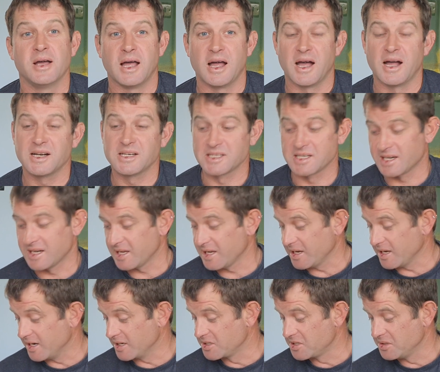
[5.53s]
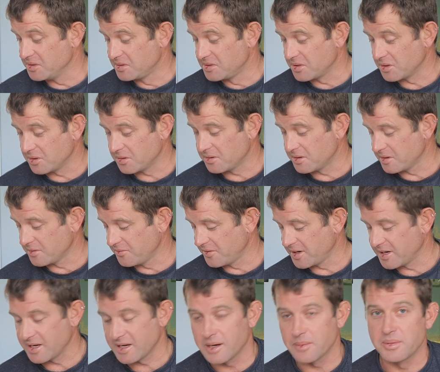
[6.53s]
actually a tutorial
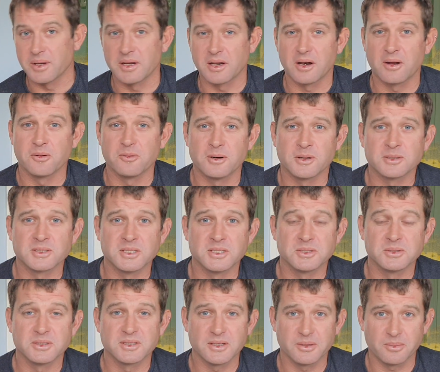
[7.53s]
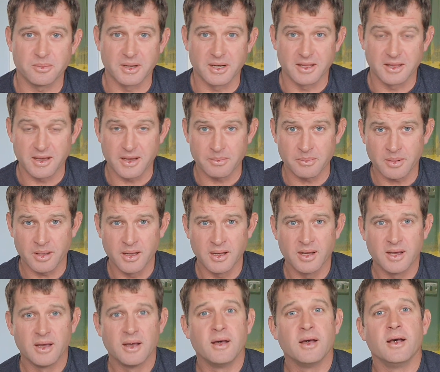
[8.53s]
video. Been a long while since we've done one of them.
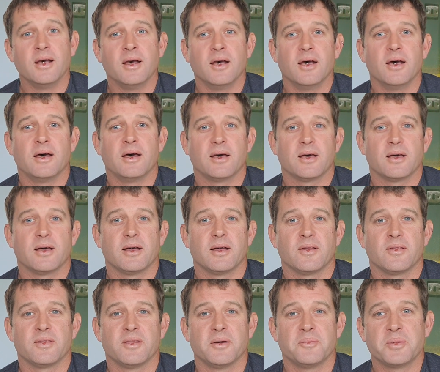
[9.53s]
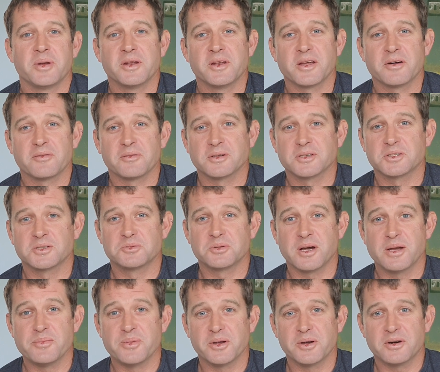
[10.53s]
And there'll be another one
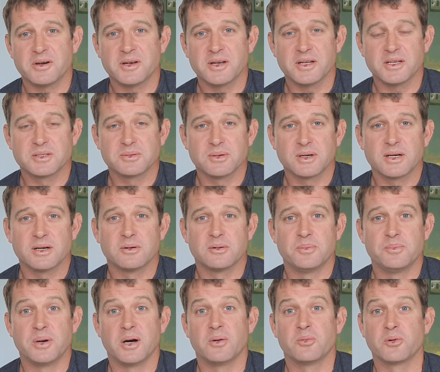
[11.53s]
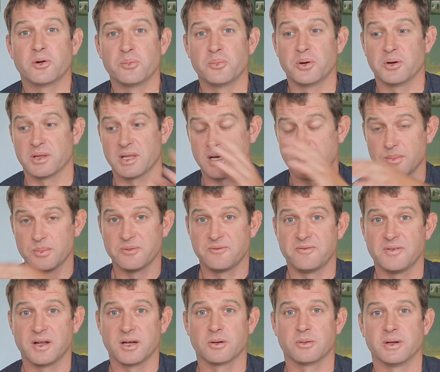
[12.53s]
straight behind it as well, but I will put that up the
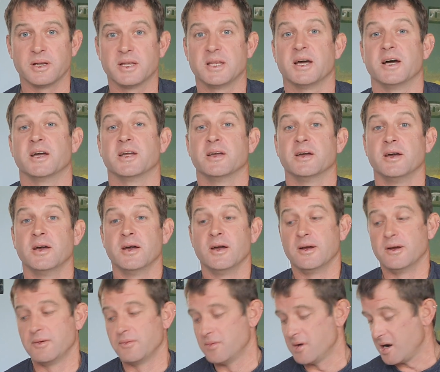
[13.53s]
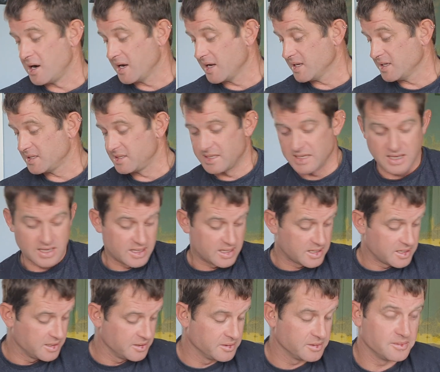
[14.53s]
following day. Right,
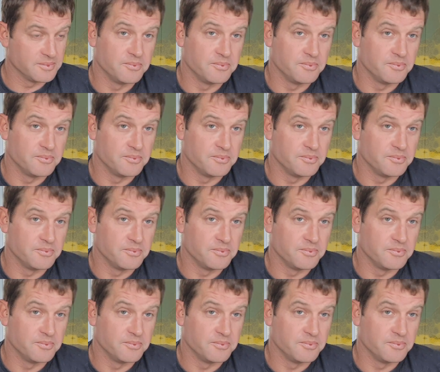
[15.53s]
so